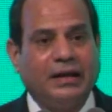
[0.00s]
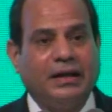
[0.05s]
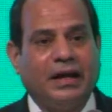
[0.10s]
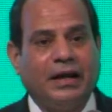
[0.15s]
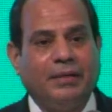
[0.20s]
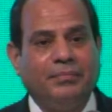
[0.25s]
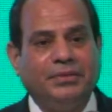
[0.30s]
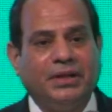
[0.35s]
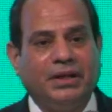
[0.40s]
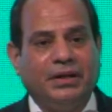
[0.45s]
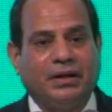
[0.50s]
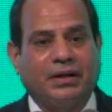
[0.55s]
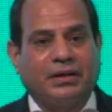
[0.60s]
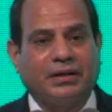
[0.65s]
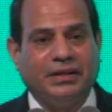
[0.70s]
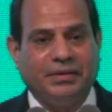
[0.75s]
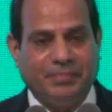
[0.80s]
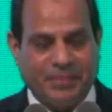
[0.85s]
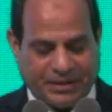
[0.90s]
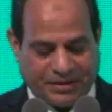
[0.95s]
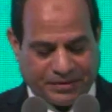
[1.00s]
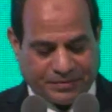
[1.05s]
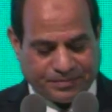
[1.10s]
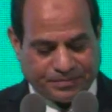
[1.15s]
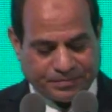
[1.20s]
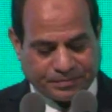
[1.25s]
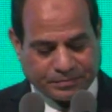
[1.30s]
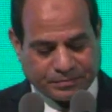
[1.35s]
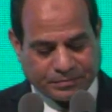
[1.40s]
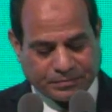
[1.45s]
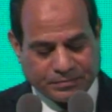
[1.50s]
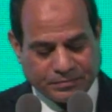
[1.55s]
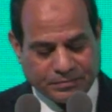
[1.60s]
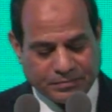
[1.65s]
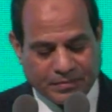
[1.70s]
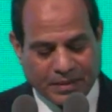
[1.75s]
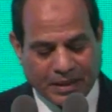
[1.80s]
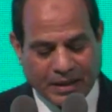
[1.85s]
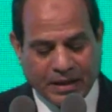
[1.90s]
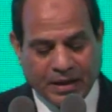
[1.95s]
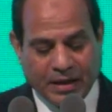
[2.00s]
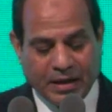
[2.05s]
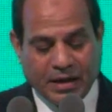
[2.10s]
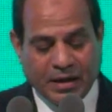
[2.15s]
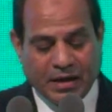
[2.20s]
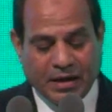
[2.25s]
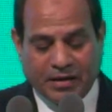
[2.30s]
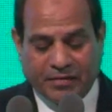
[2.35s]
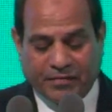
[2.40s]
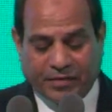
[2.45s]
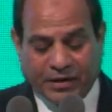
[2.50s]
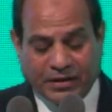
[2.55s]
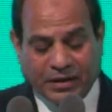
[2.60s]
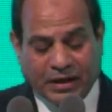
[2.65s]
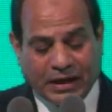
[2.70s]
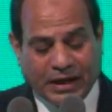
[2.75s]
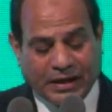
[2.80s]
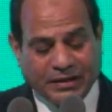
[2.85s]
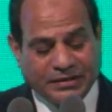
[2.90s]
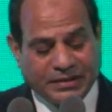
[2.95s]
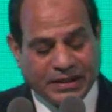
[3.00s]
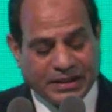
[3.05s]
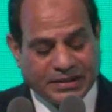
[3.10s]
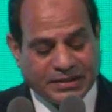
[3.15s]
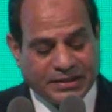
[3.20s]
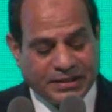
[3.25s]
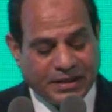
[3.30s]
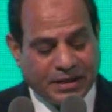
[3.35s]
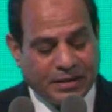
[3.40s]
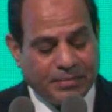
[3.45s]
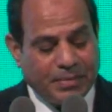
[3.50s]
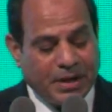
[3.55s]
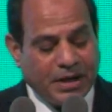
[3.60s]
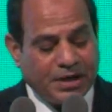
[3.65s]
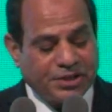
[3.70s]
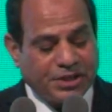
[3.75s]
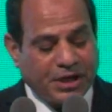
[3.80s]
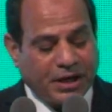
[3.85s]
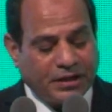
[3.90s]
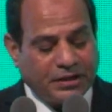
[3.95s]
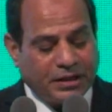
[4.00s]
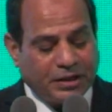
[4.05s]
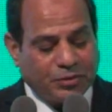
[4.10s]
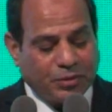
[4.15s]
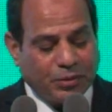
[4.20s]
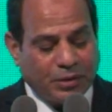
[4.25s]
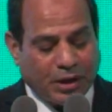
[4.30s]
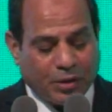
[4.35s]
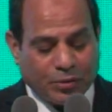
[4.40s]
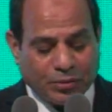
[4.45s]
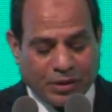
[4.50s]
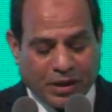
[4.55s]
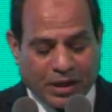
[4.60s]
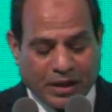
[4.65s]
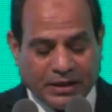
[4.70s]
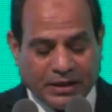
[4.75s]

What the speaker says: and the replications of that on national security. In addition